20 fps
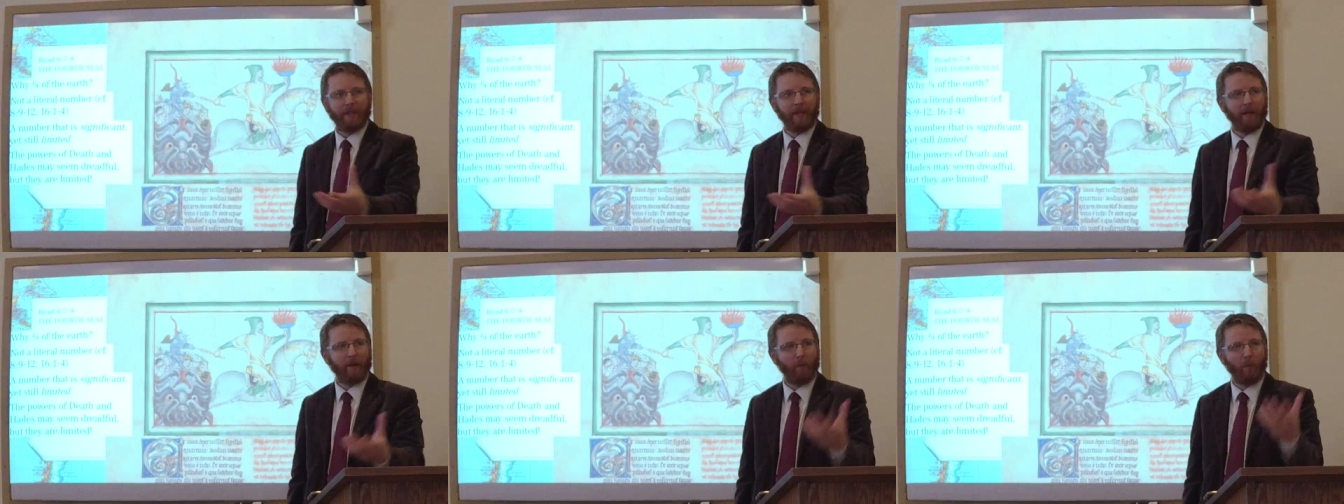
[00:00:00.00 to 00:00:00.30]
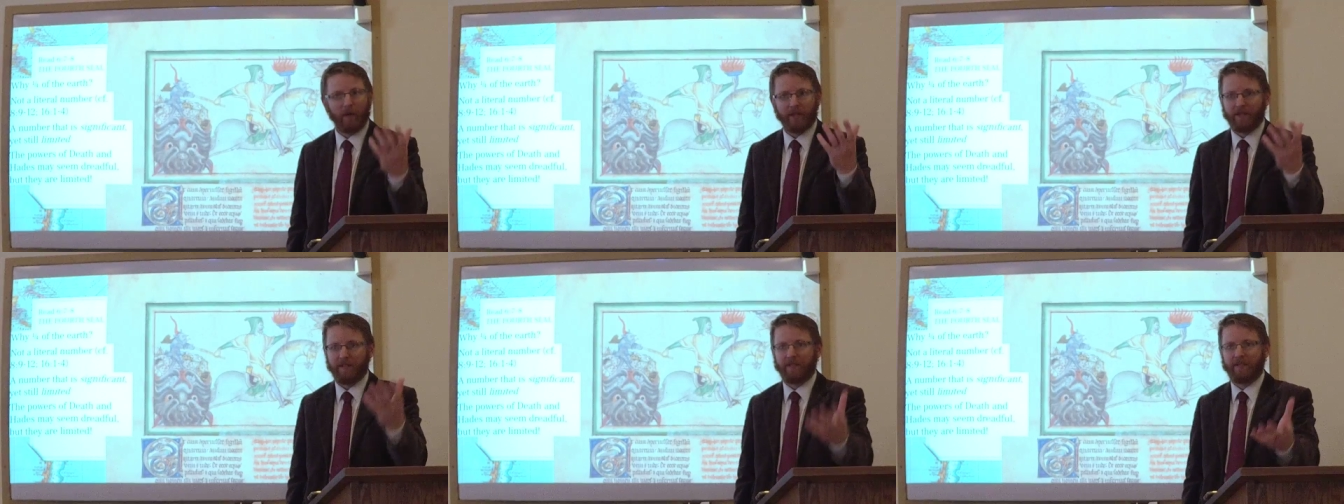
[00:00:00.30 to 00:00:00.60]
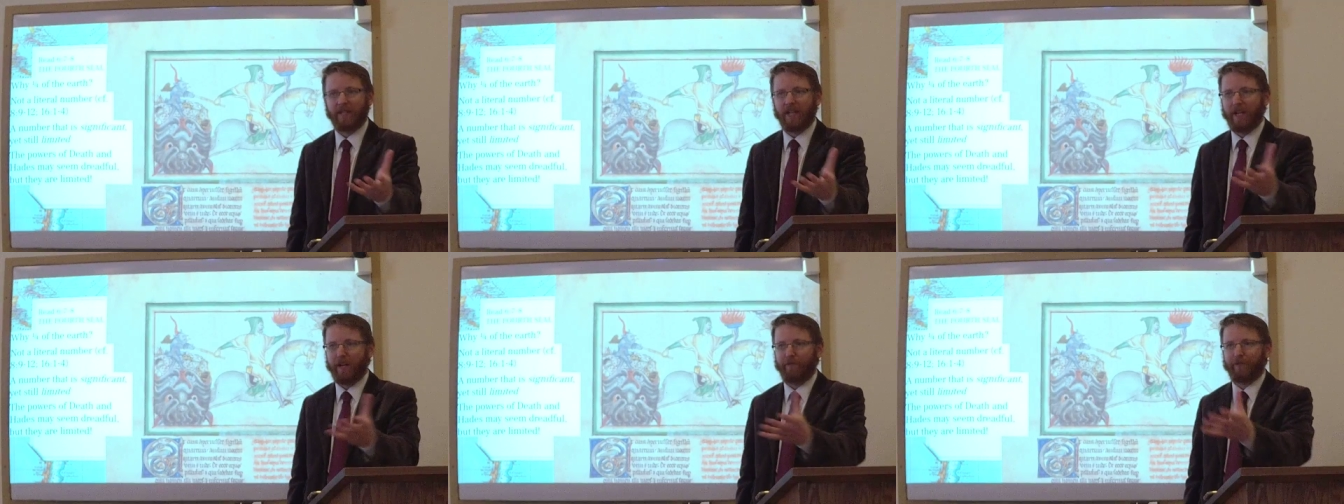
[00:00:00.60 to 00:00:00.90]
that once
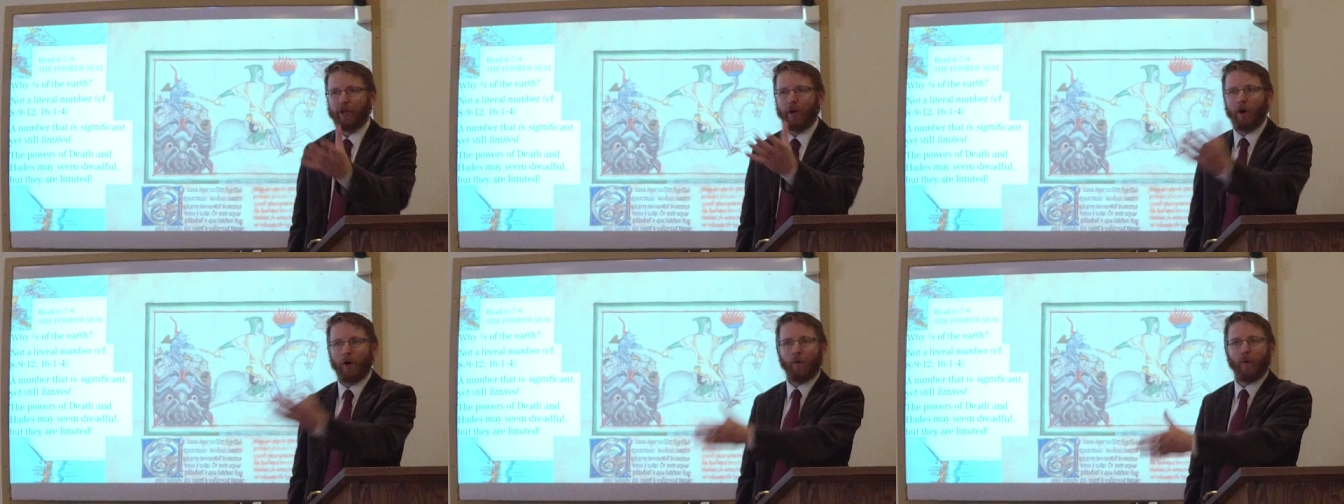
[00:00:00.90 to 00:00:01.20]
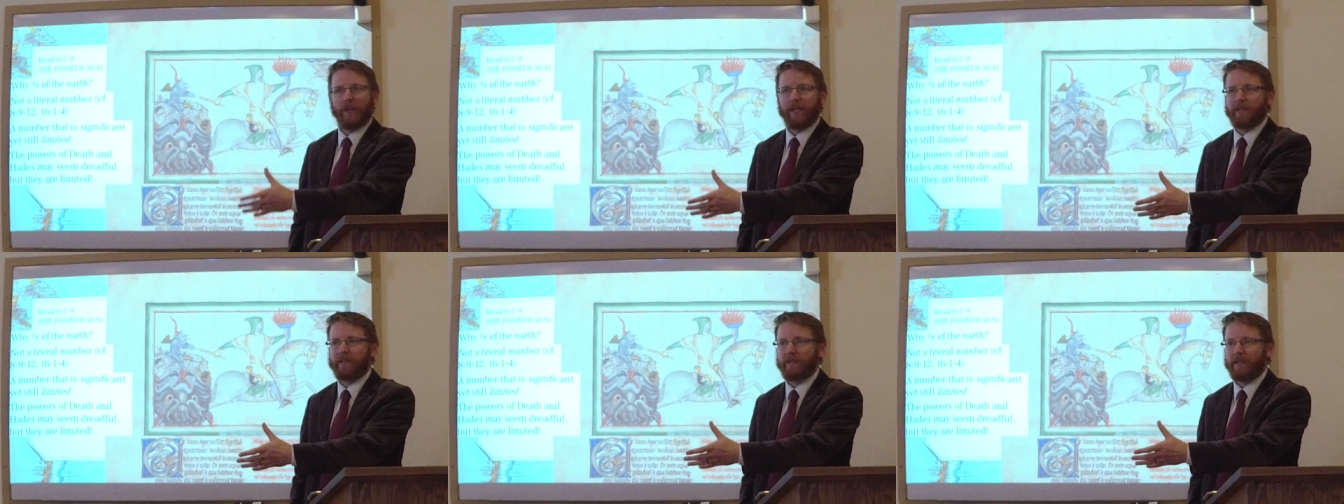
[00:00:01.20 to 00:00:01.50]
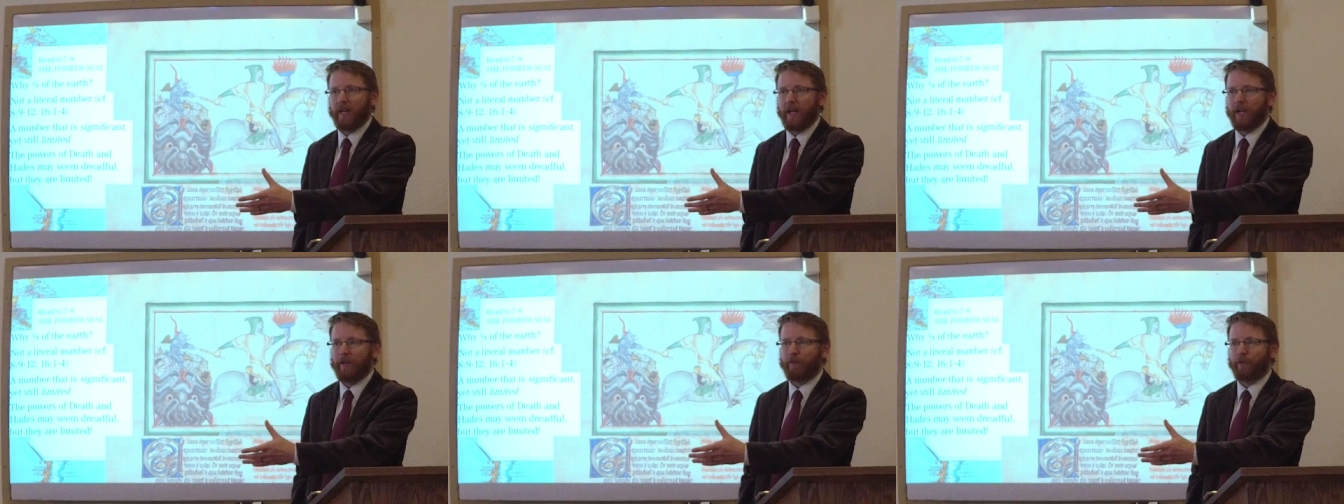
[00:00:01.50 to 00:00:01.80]
saved, always
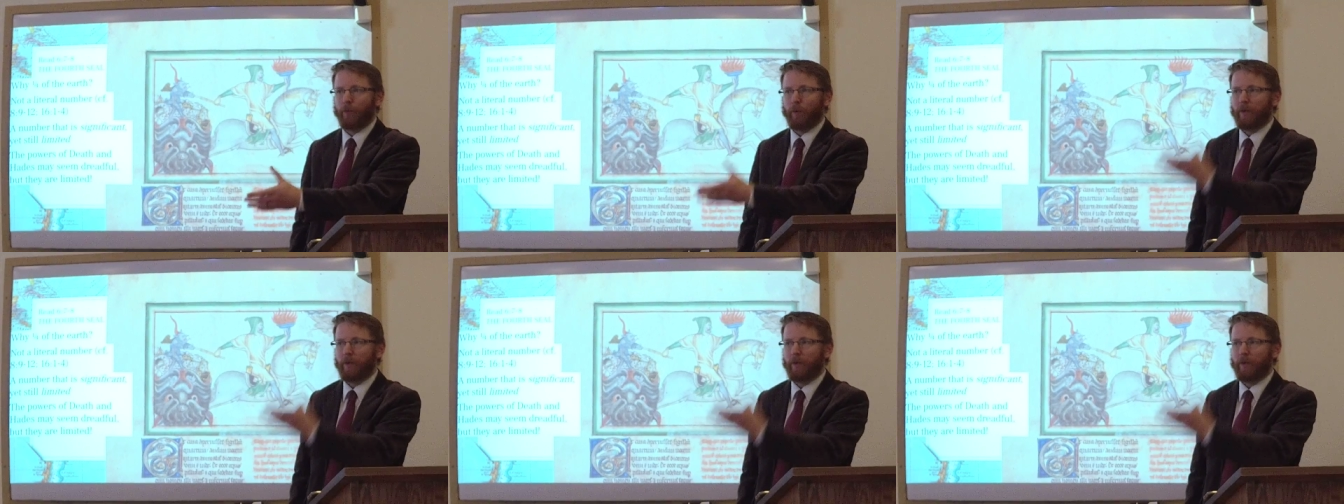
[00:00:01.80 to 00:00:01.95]
saved.